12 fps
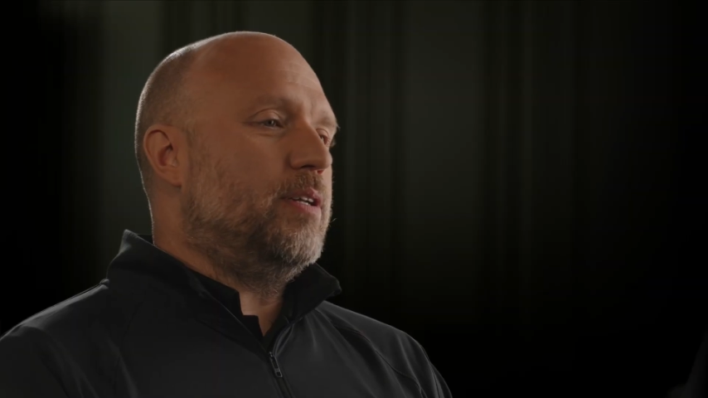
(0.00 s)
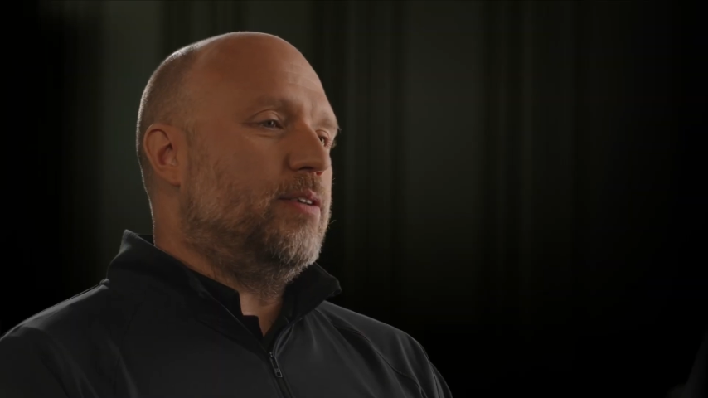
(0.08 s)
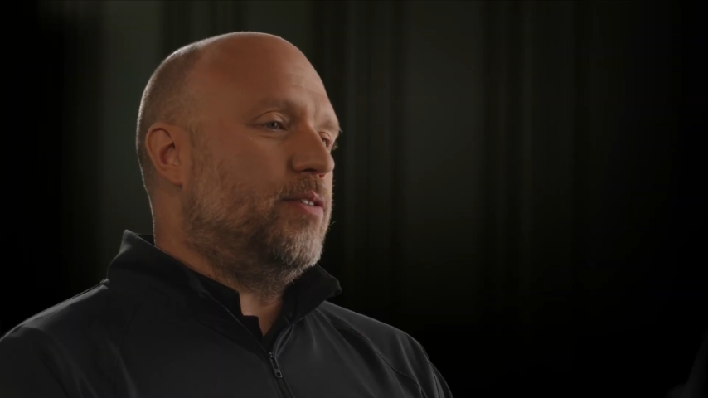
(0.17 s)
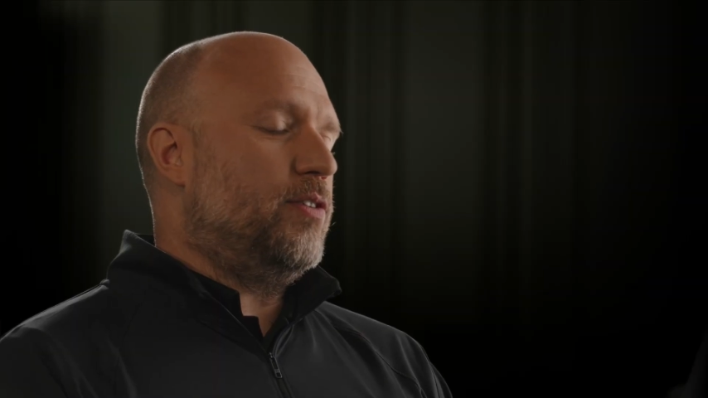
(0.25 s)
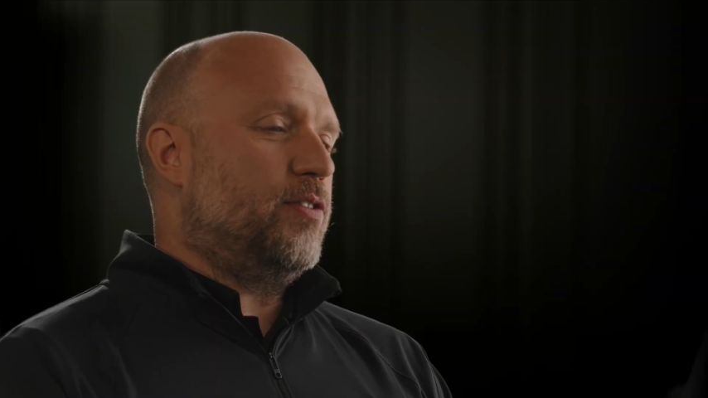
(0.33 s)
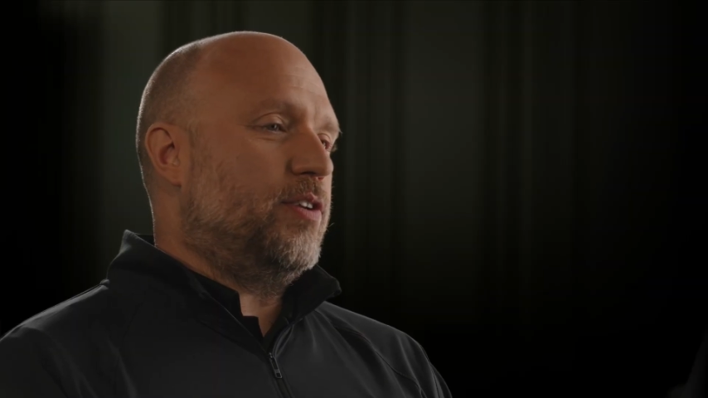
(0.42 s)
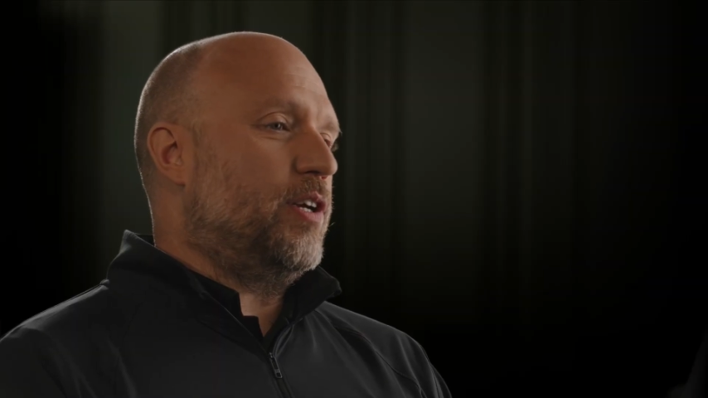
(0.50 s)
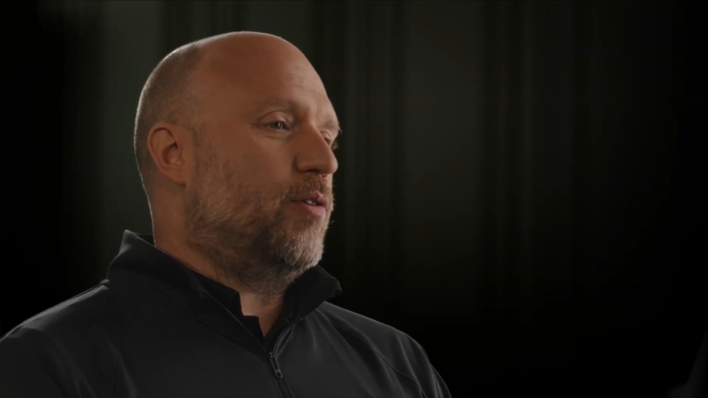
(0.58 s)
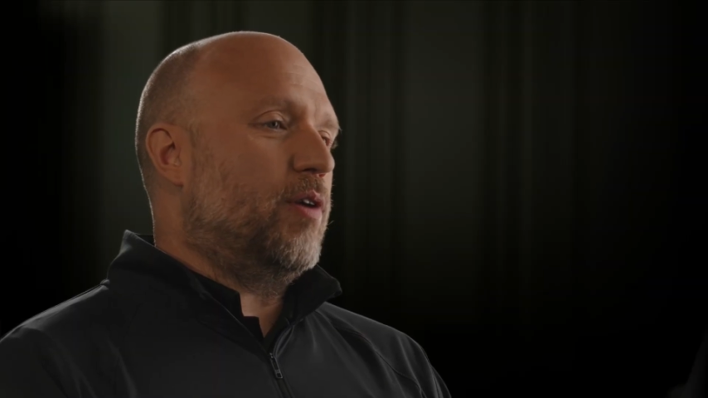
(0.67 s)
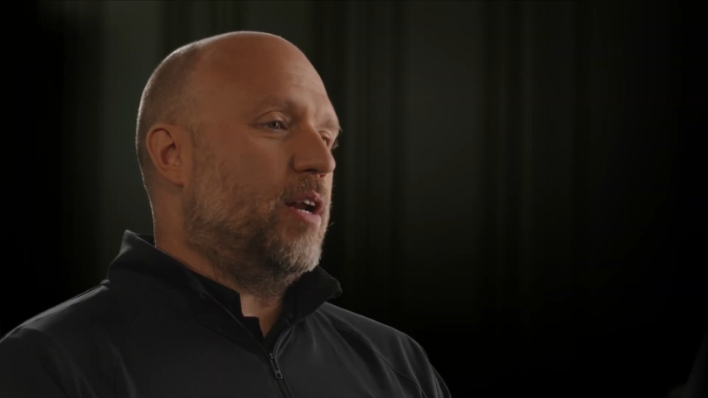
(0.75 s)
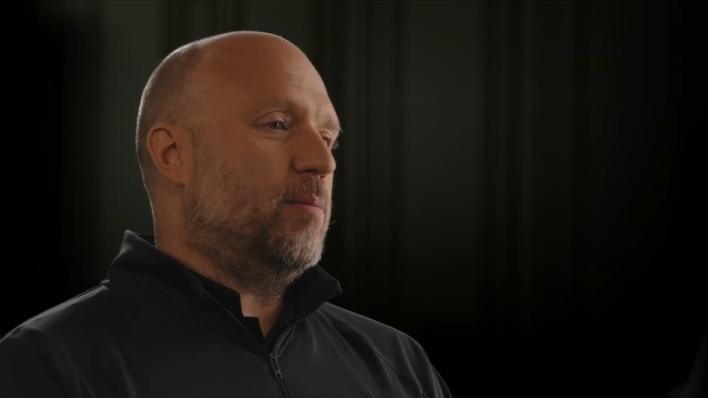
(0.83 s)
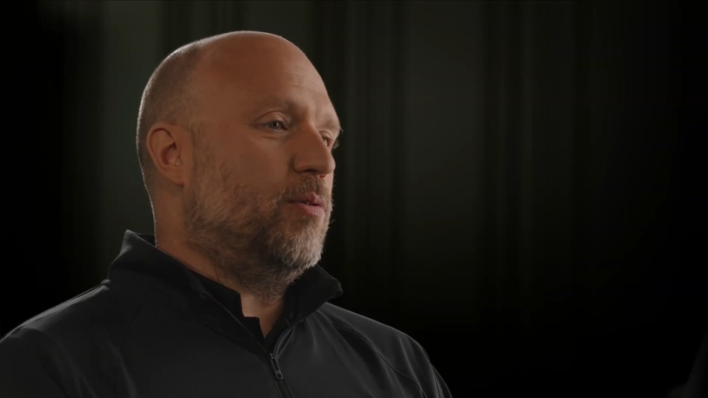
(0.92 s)
is just
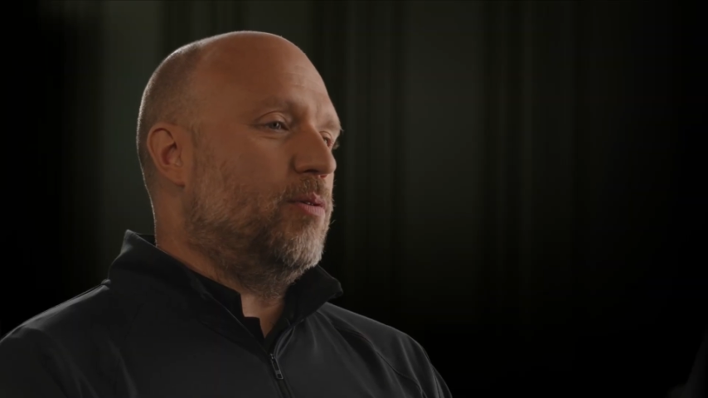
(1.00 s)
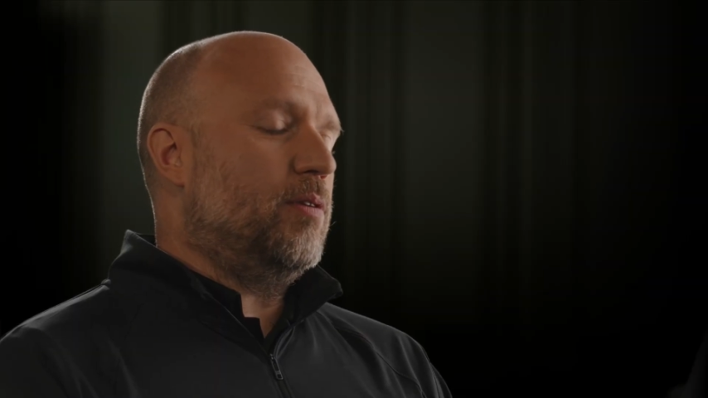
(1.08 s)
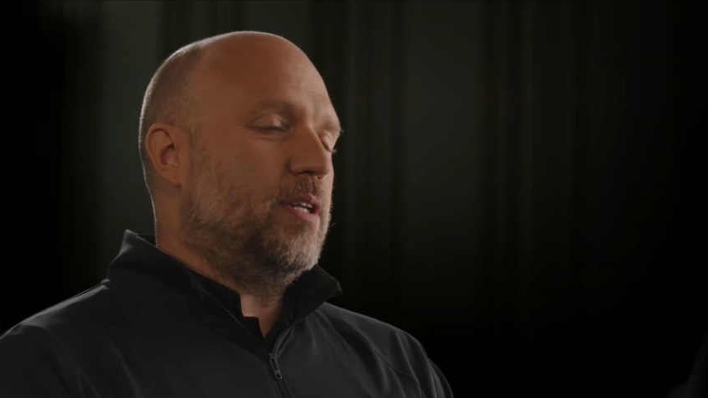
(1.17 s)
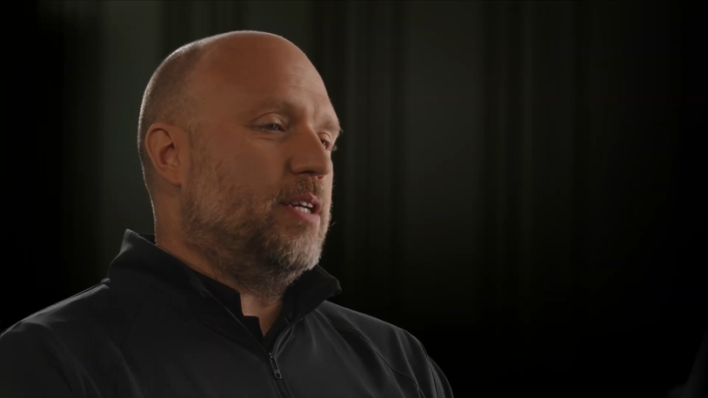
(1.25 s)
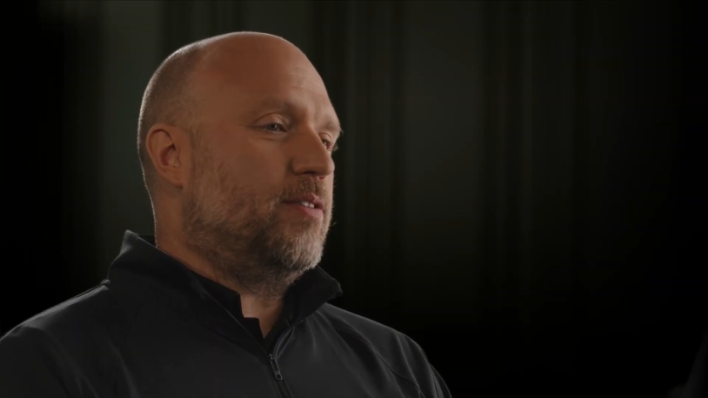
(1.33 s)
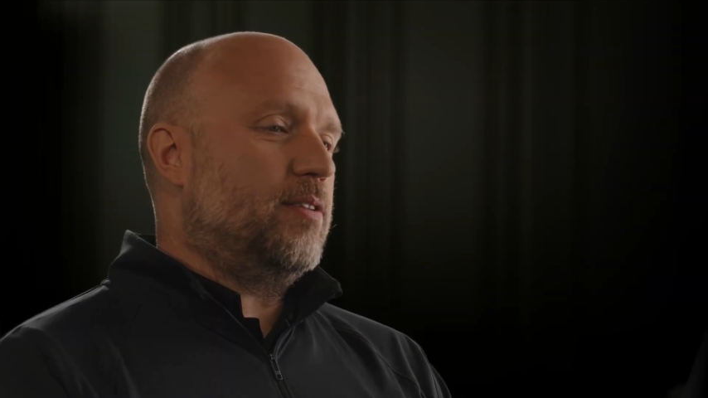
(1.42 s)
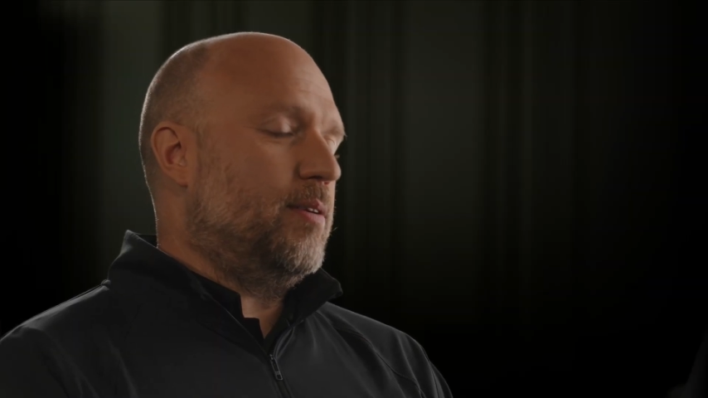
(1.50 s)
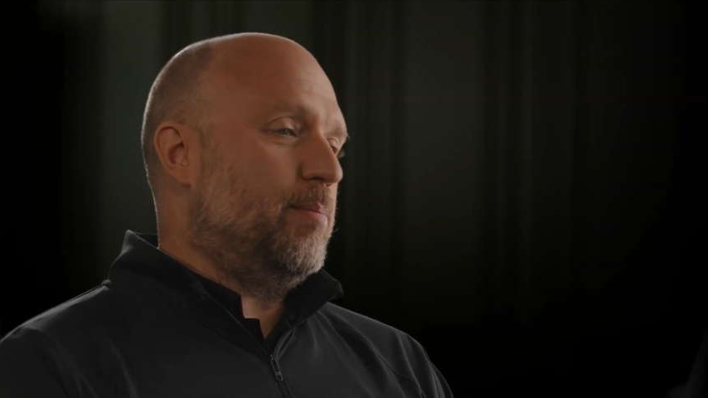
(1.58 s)
incredible. It's an